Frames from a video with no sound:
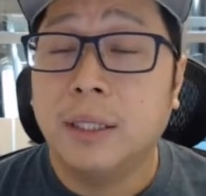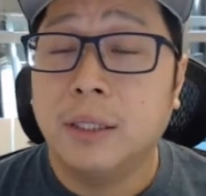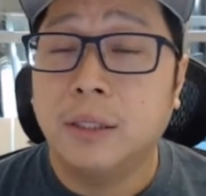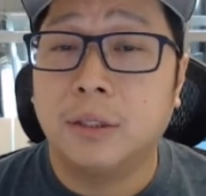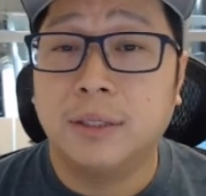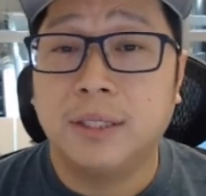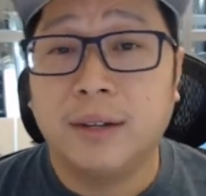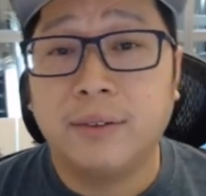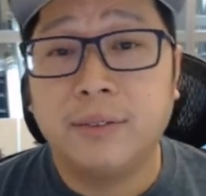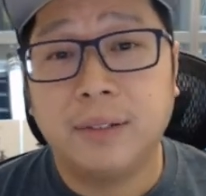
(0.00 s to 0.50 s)

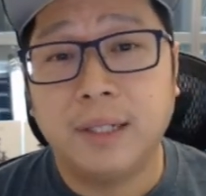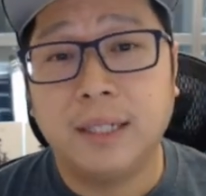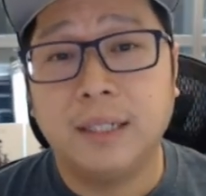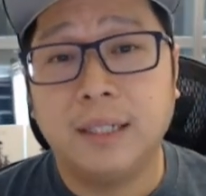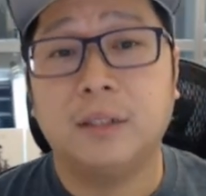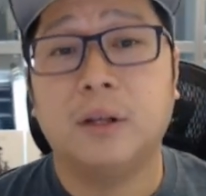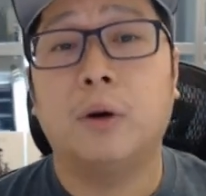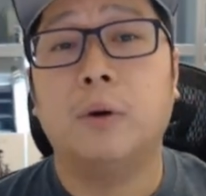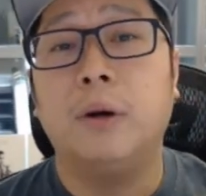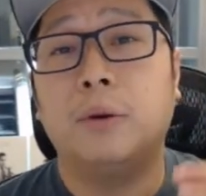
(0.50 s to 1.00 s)
So definitely
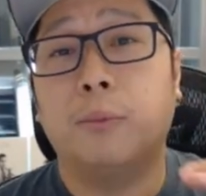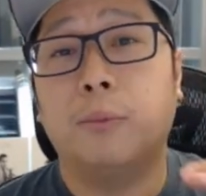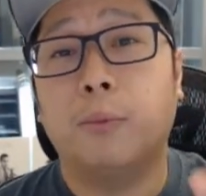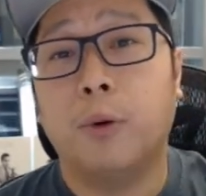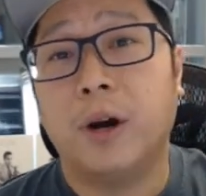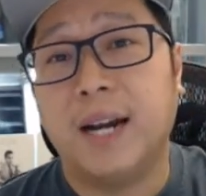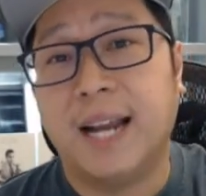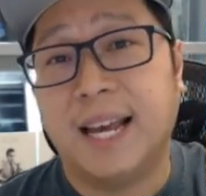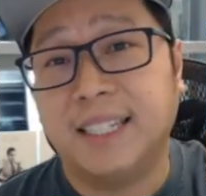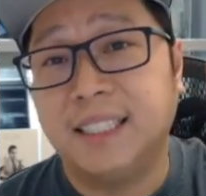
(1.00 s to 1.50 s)
knowing
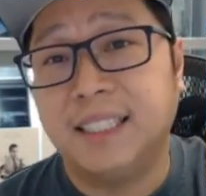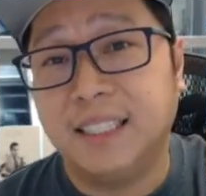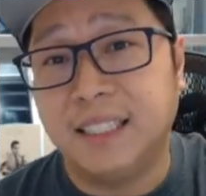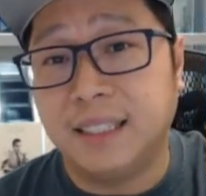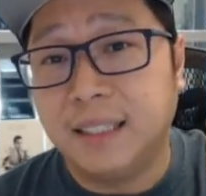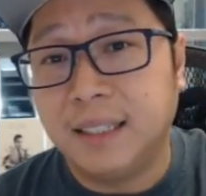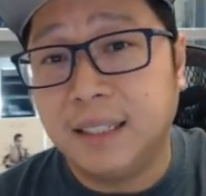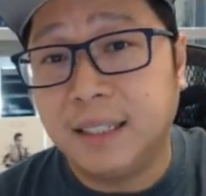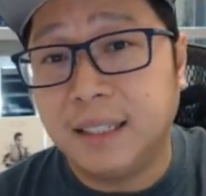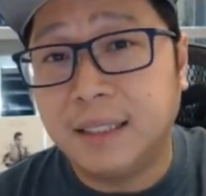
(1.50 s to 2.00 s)
where that
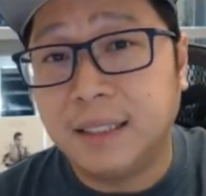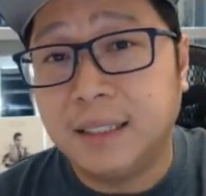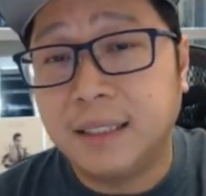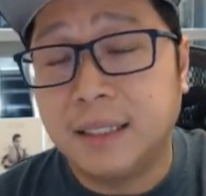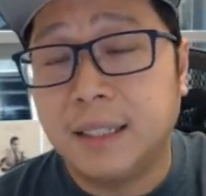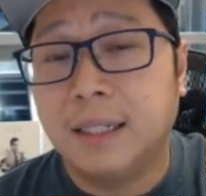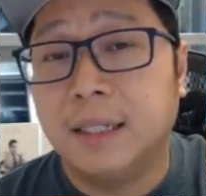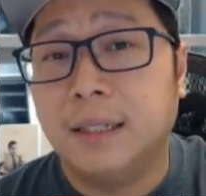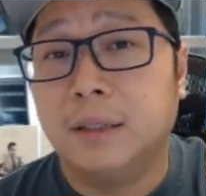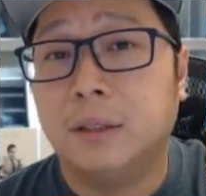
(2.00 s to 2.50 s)
ceiling is
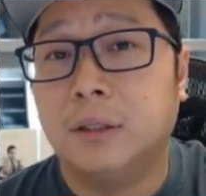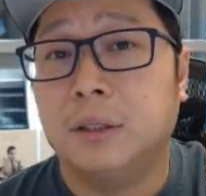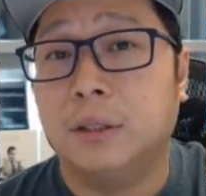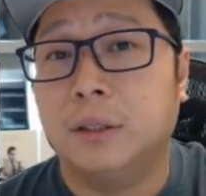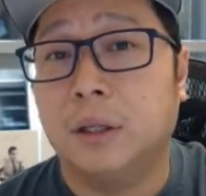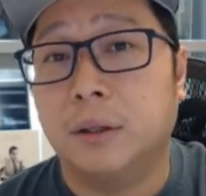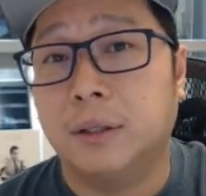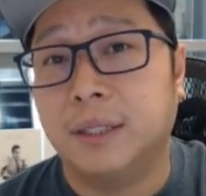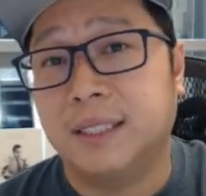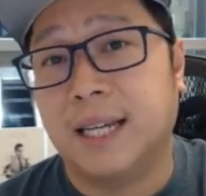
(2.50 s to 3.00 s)
to
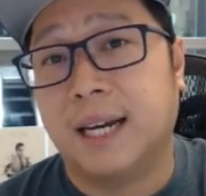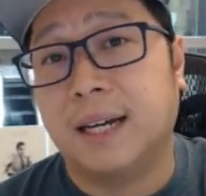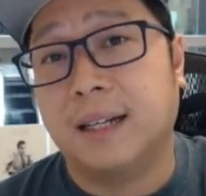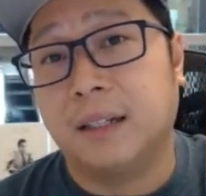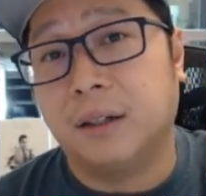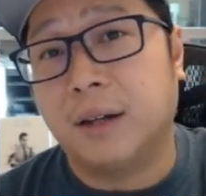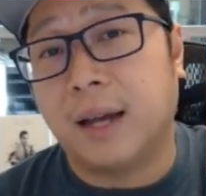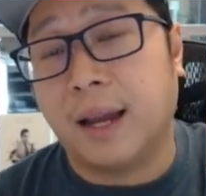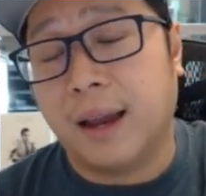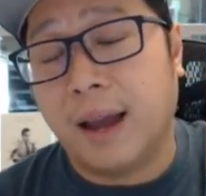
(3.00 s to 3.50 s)
know
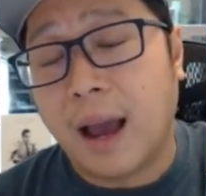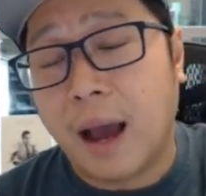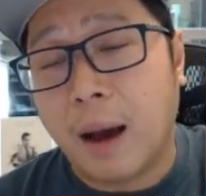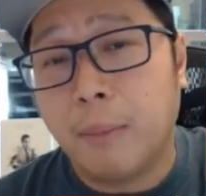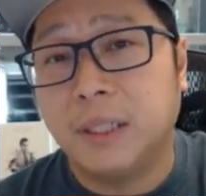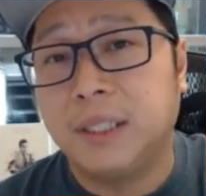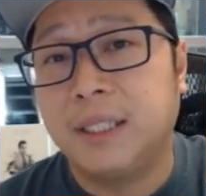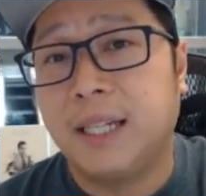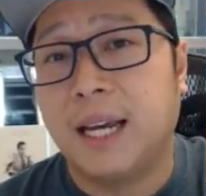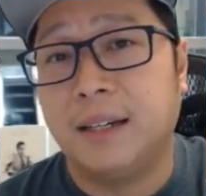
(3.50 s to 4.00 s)
exactly, okay, how
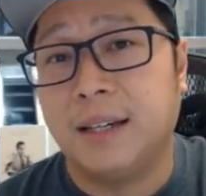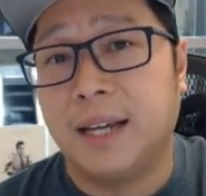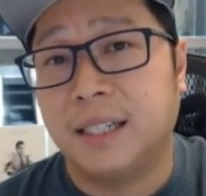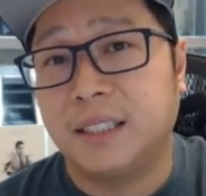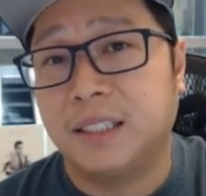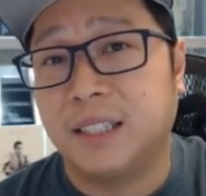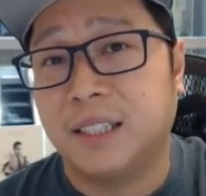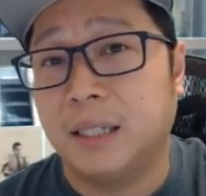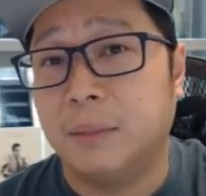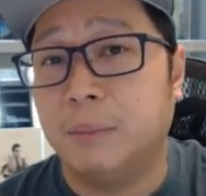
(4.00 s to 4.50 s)
much can you
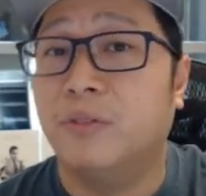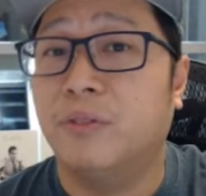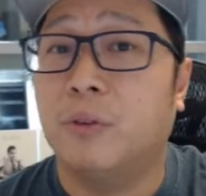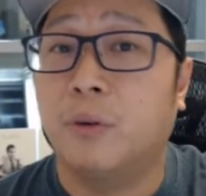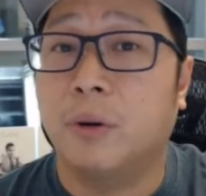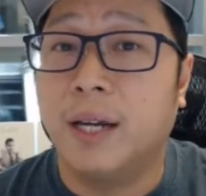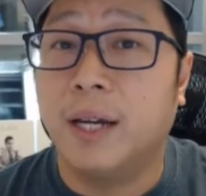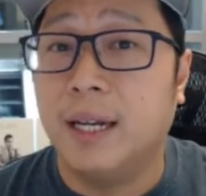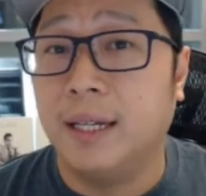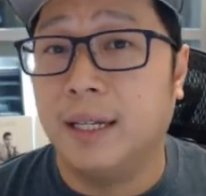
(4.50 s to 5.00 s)
exercise
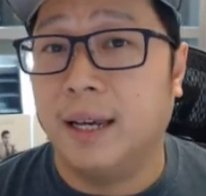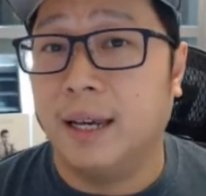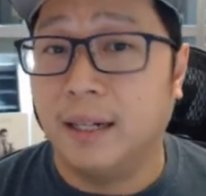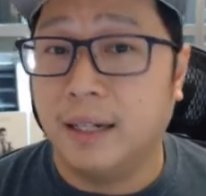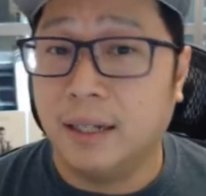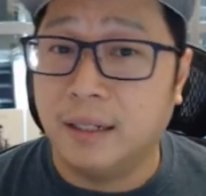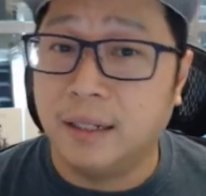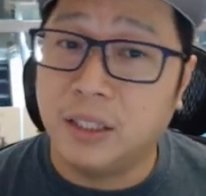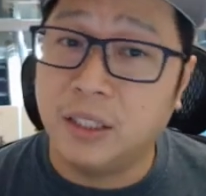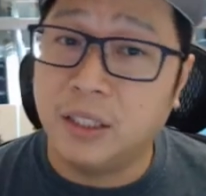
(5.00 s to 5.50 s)
before hitting
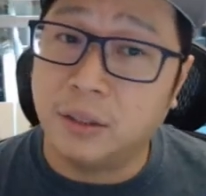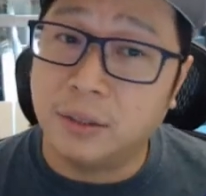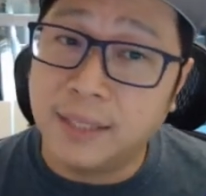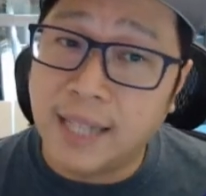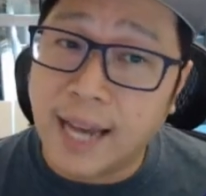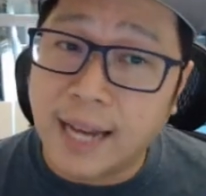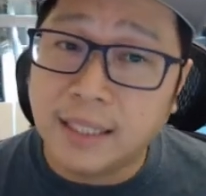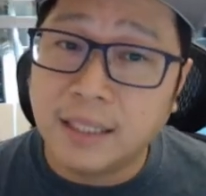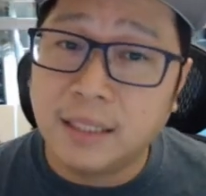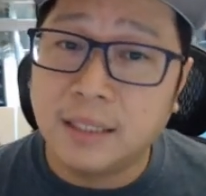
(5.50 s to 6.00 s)
any additional
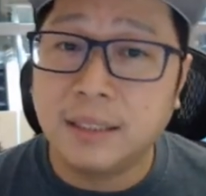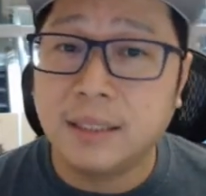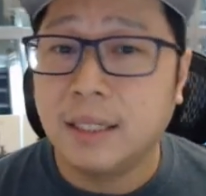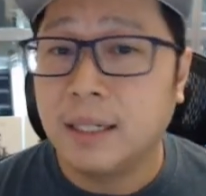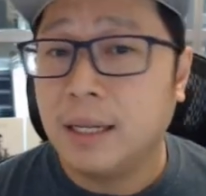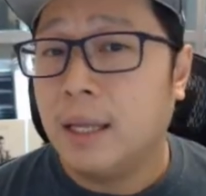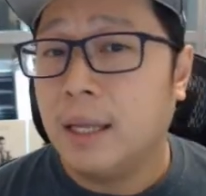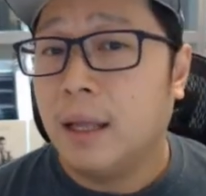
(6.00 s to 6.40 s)
taxes?